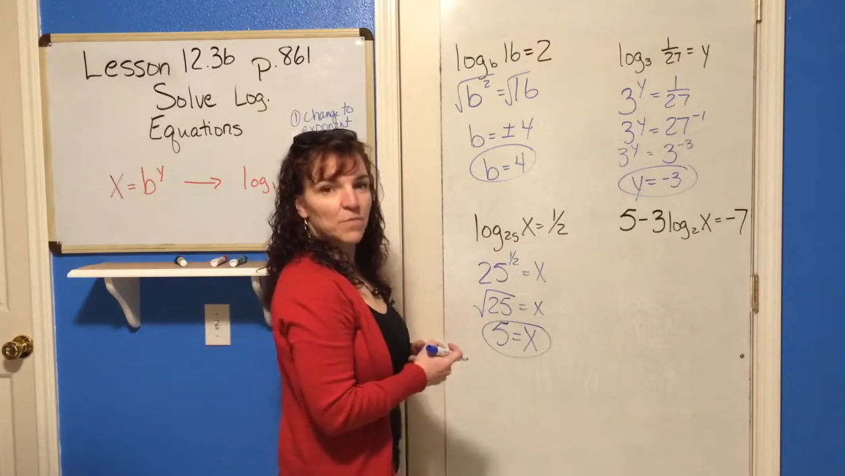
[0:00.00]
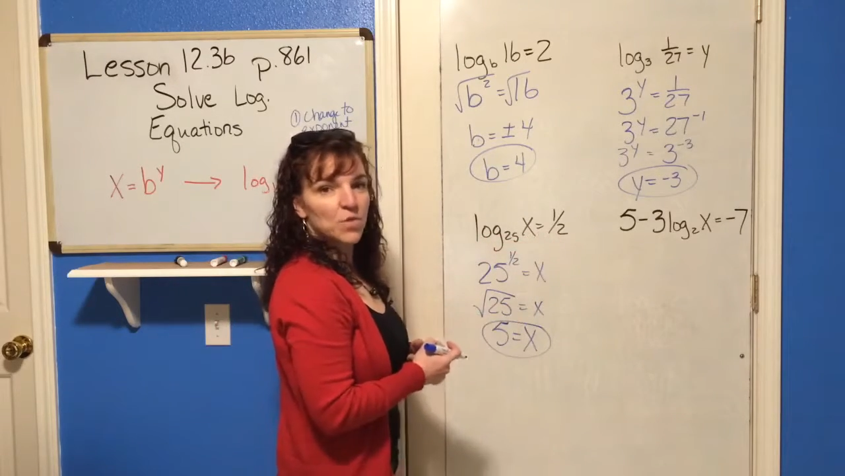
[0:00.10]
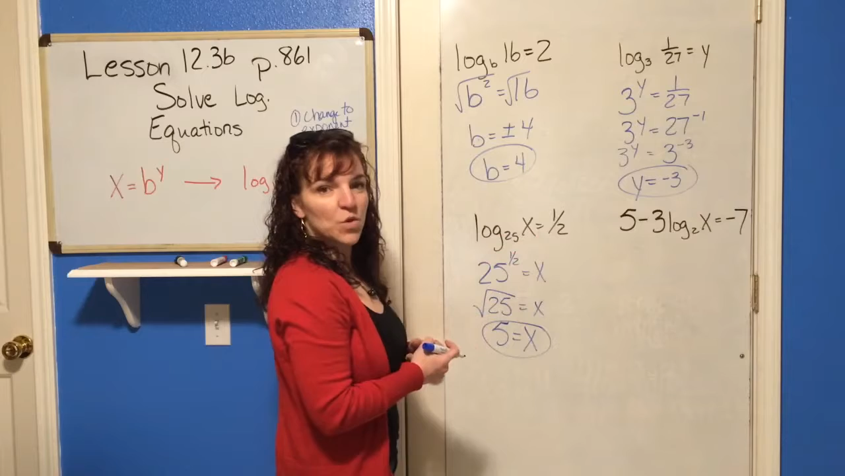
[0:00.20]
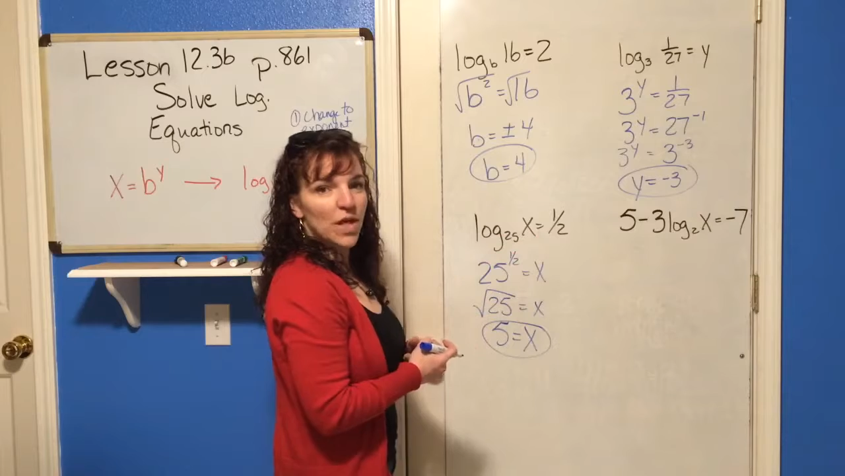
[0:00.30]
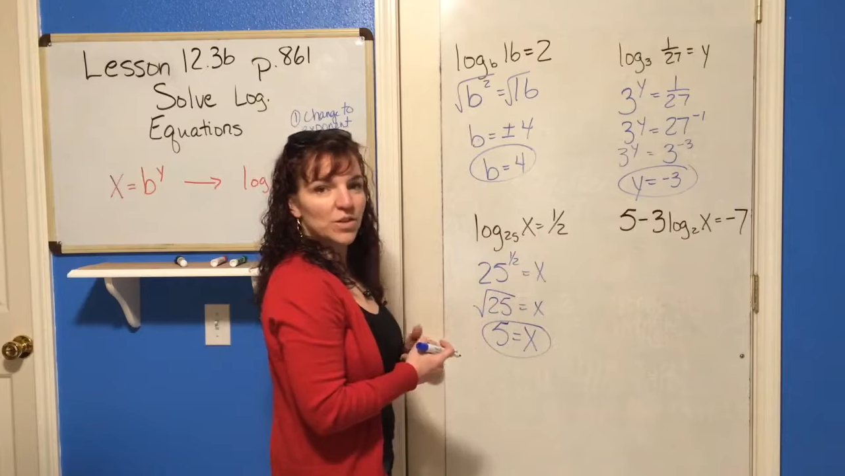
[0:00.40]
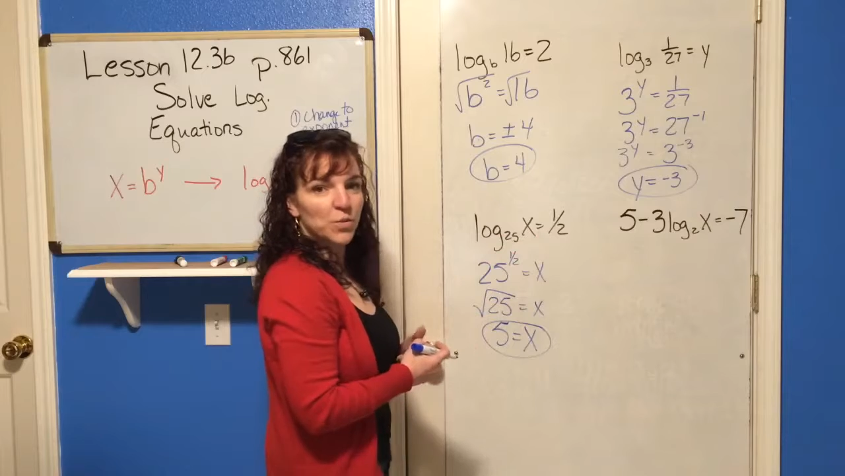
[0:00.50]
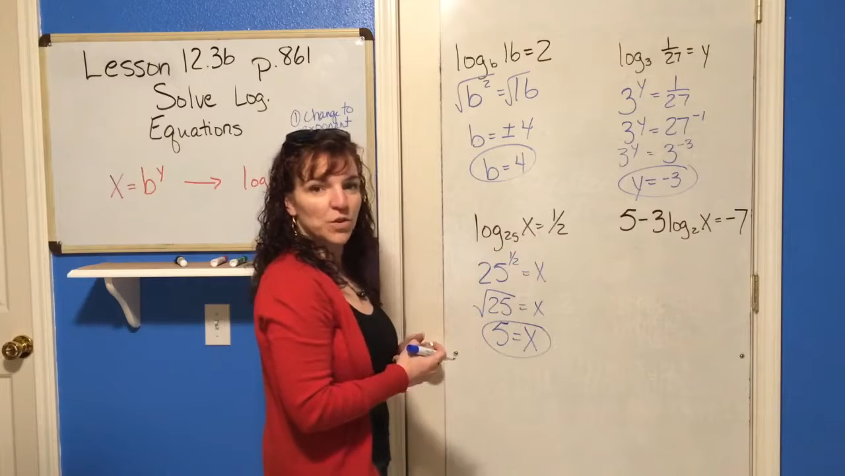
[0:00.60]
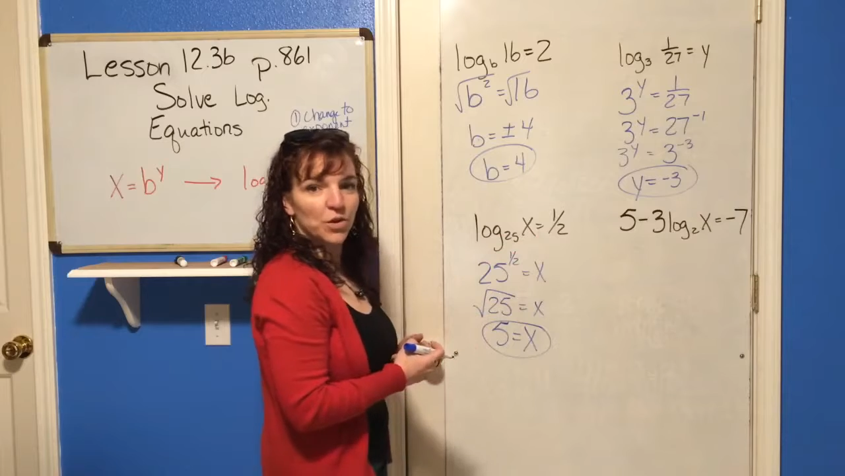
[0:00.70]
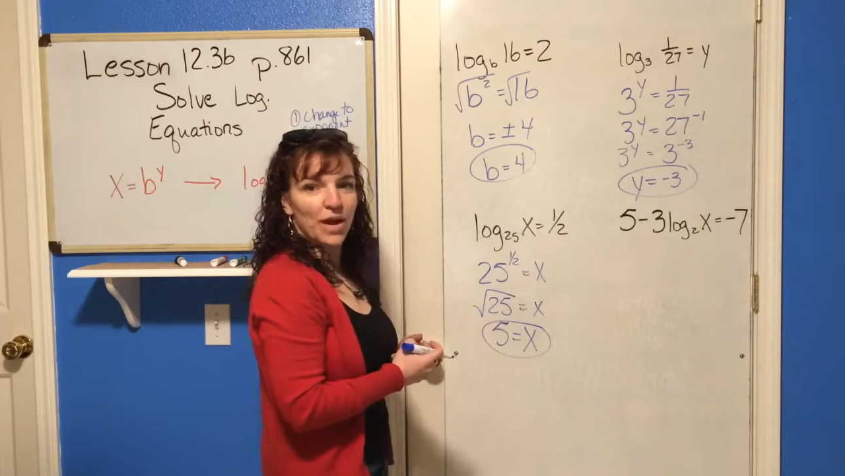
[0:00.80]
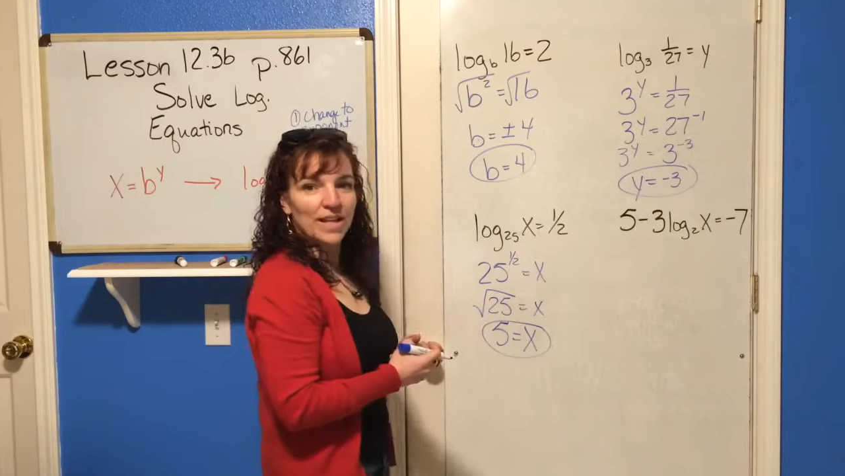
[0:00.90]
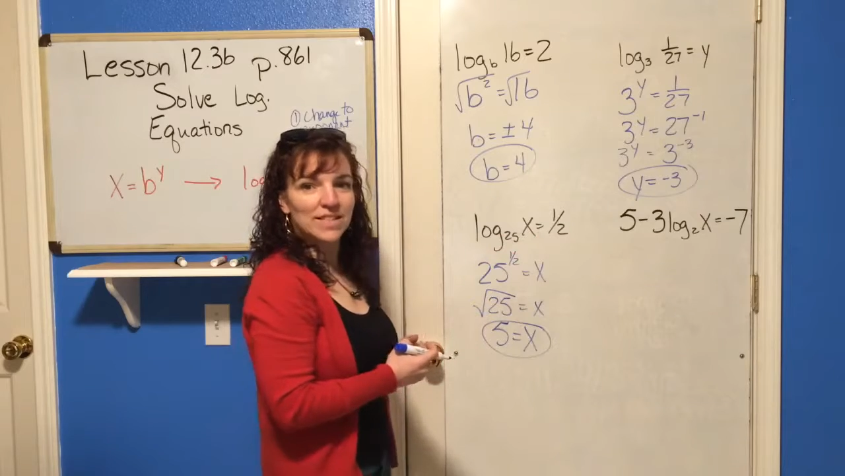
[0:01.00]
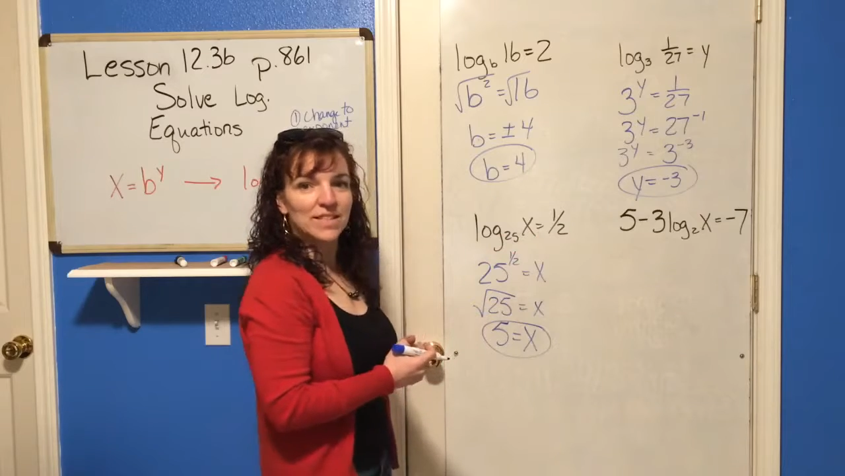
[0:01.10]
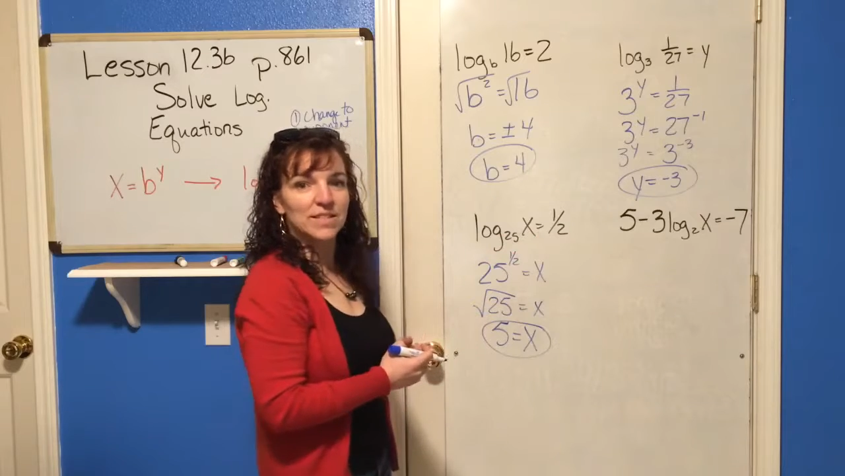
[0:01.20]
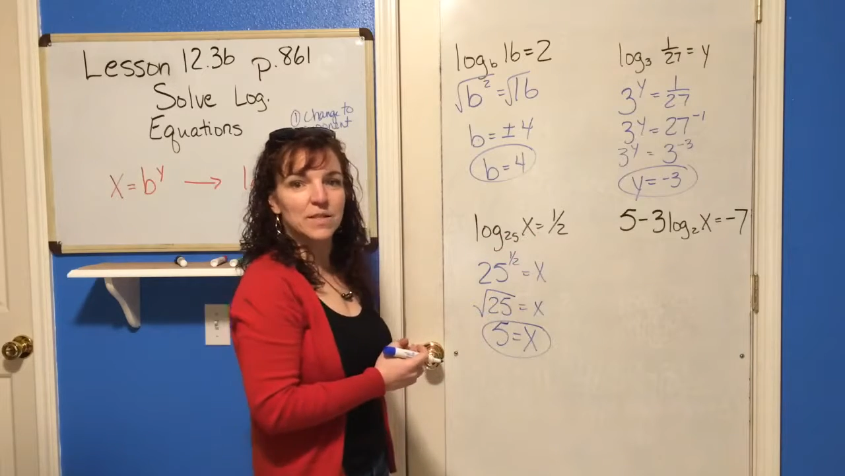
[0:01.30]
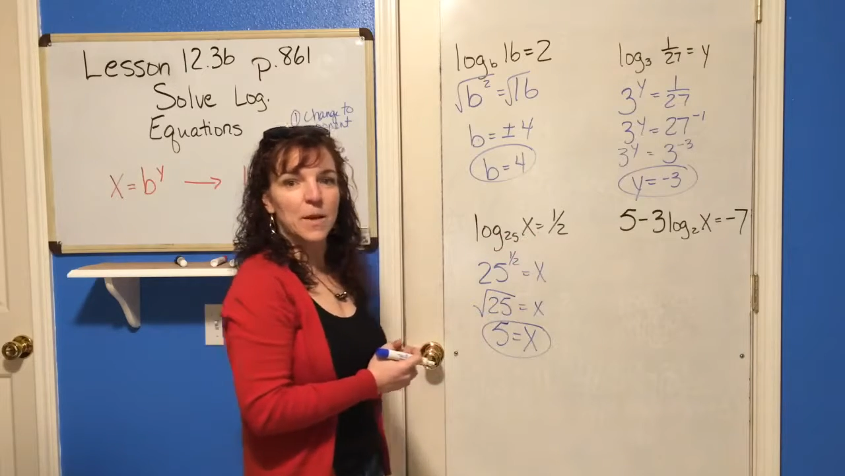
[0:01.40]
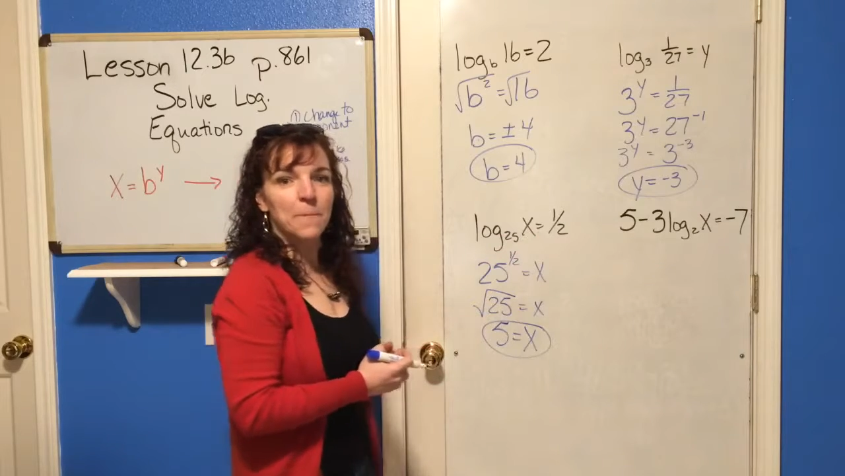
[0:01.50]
So that's where your x is.